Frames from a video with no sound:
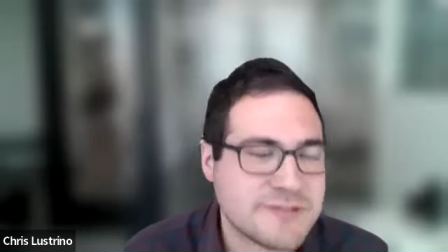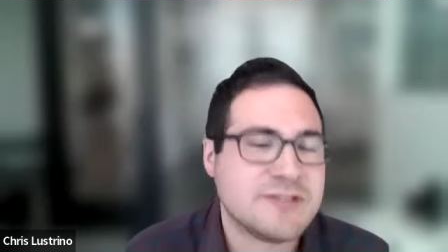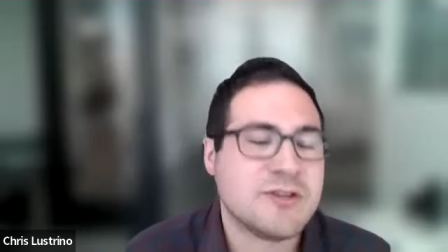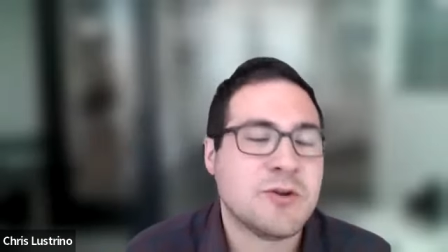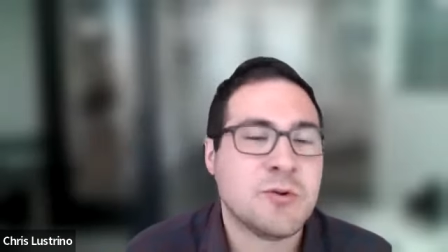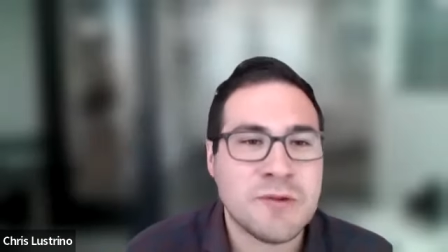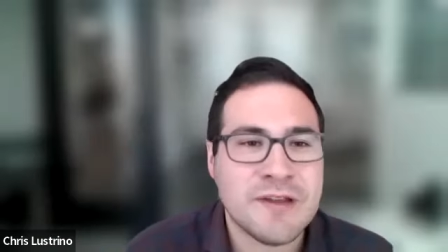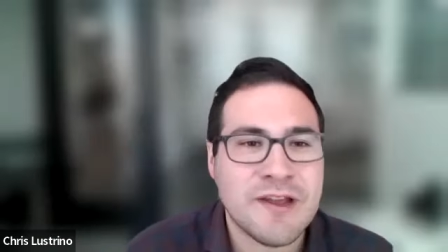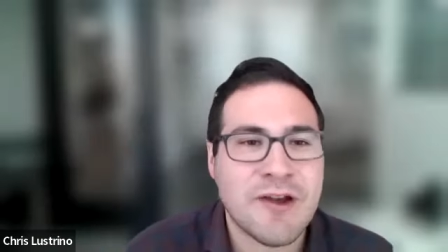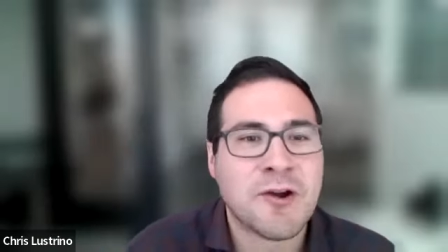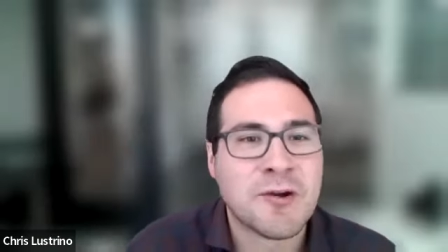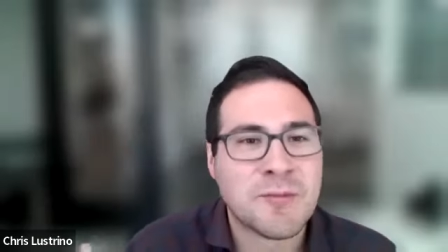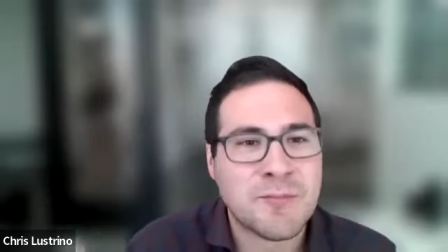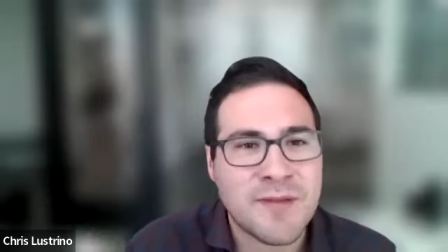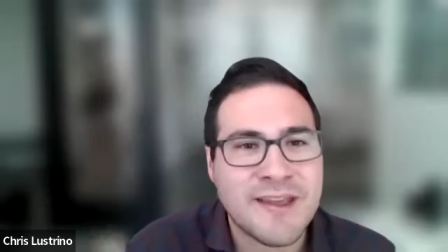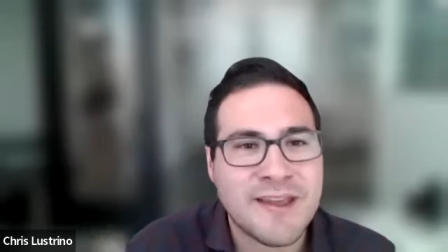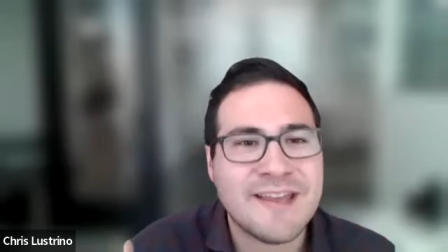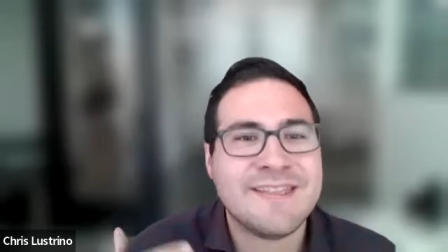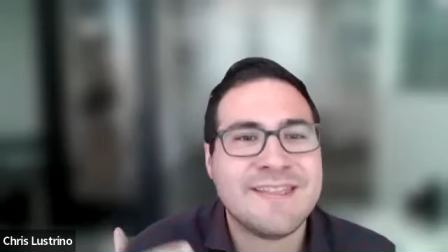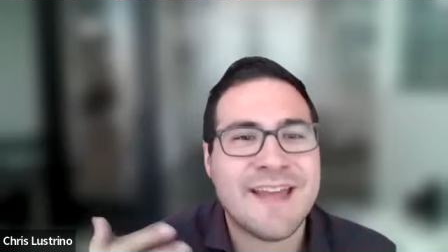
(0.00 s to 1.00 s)
So we are
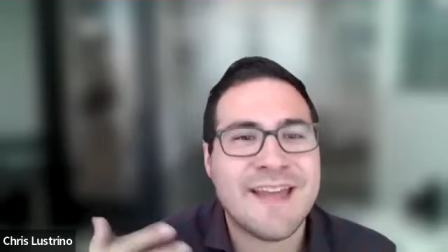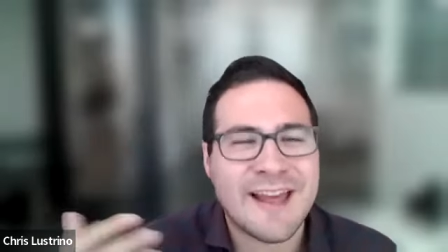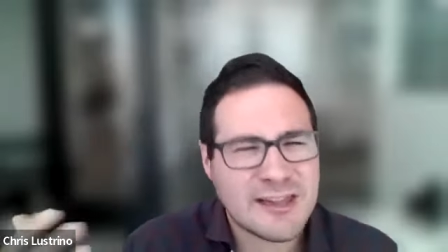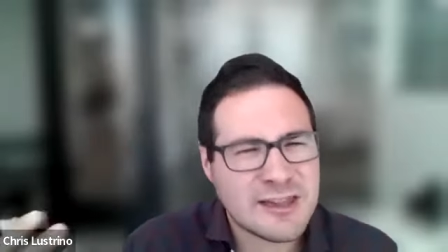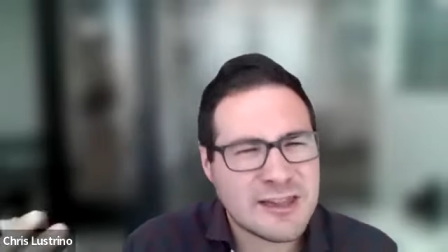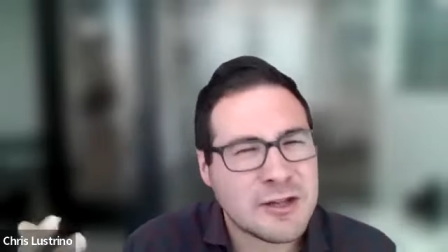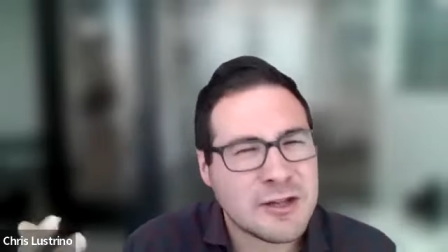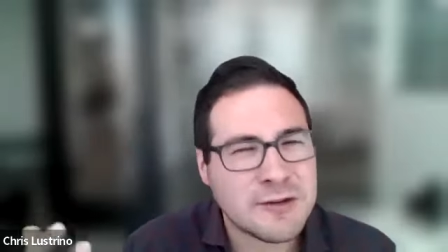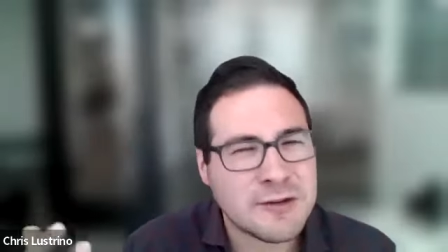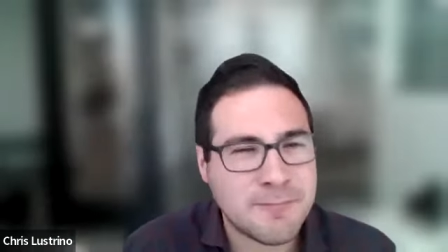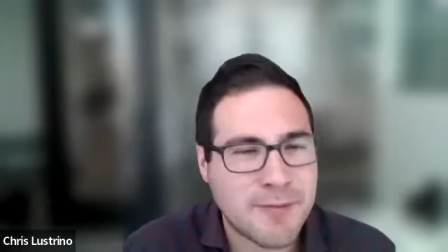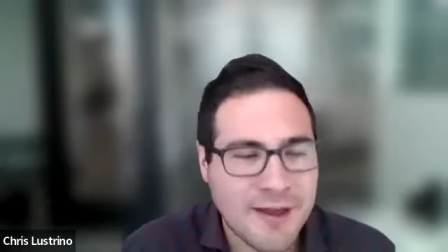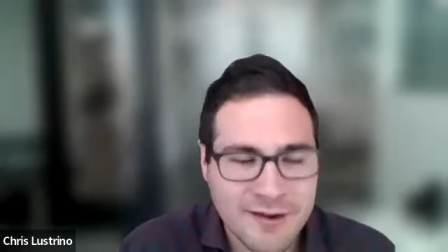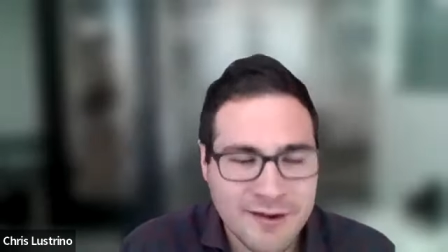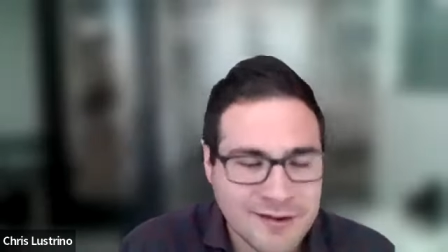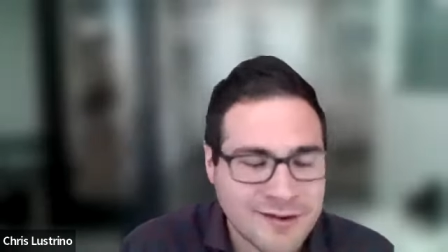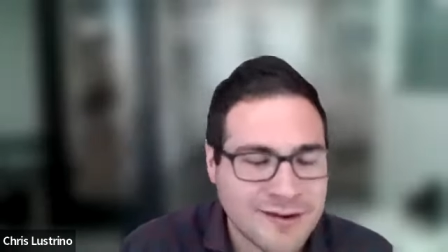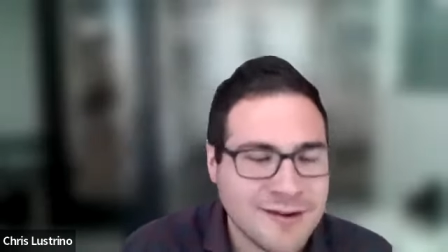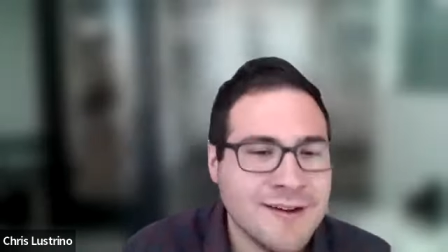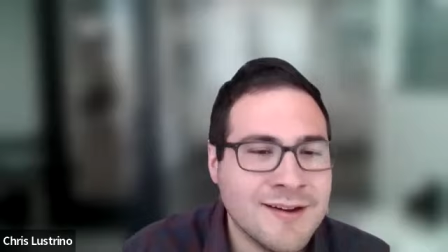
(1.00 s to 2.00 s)
making that look
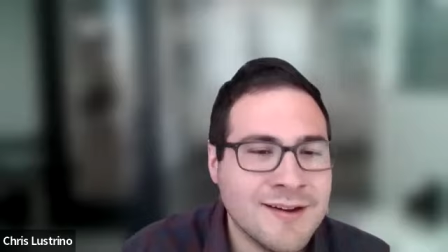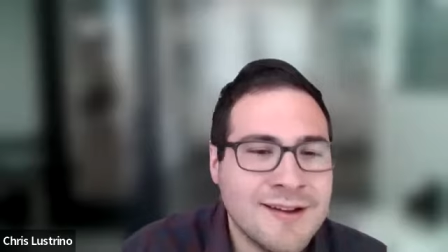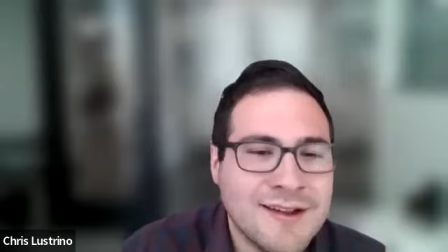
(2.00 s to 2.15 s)
better